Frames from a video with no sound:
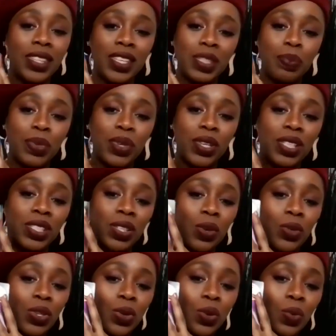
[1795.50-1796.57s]
this book. So
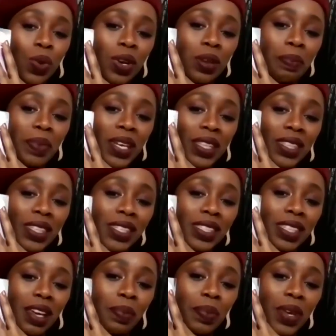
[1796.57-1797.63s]
you'll want to pick this
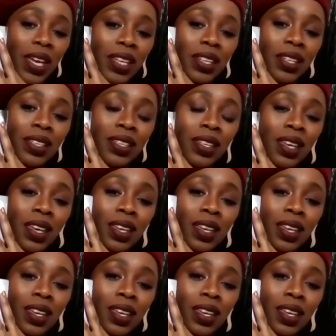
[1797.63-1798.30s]
up and